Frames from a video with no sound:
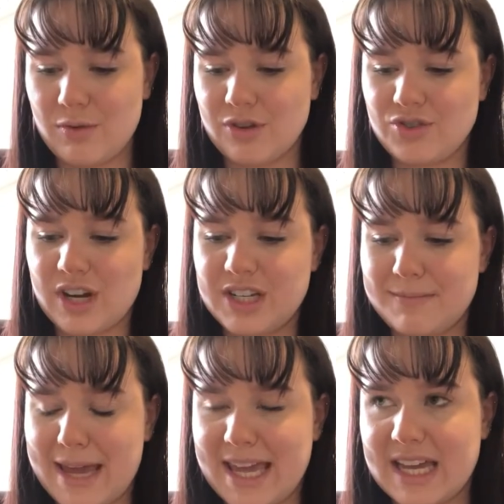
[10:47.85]
I'll try to
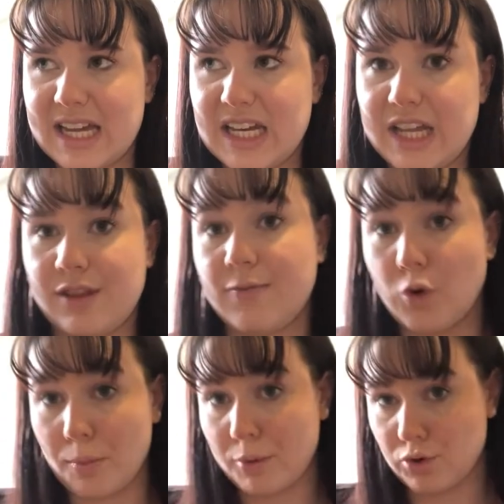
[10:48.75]
make at least
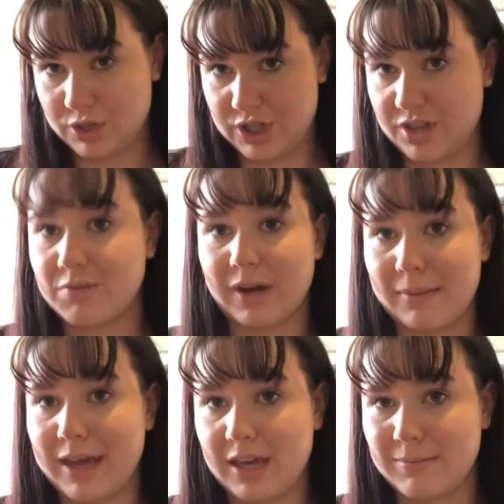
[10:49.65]
4 portions when I
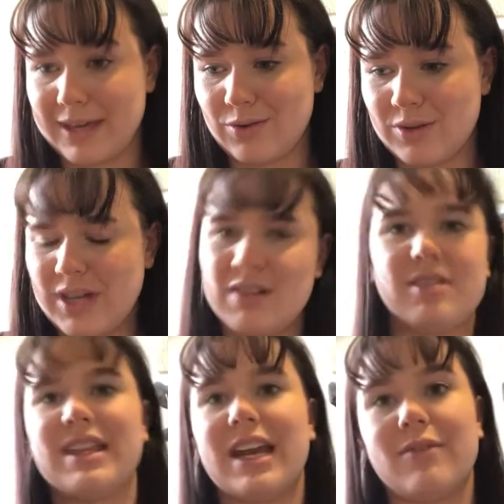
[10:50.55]
make a meal,
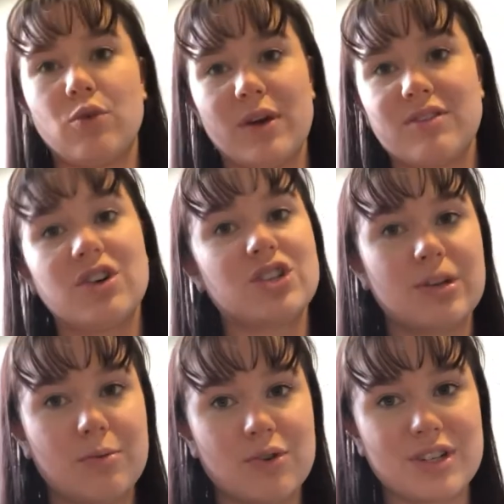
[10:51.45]
so then I've always got 2
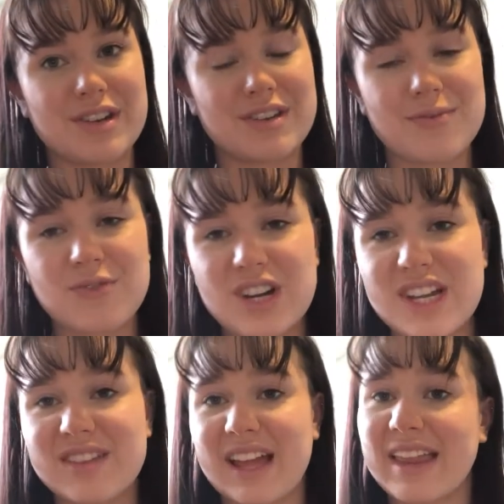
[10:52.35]
portions to
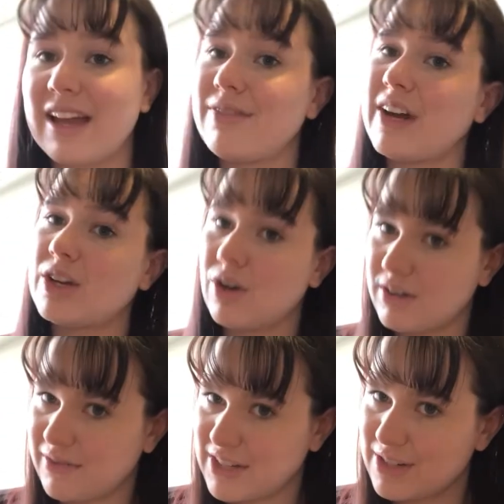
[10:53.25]
freeze, and that is very
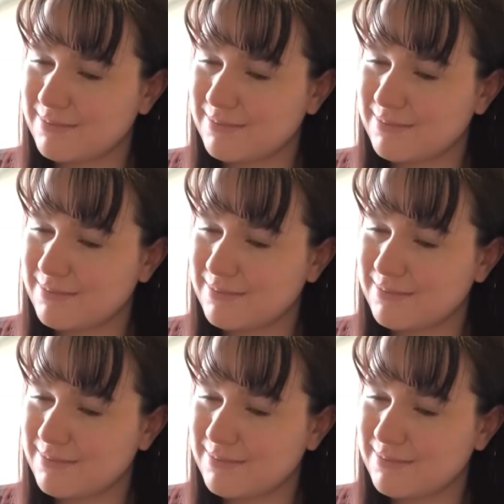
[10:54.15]
cost efficient.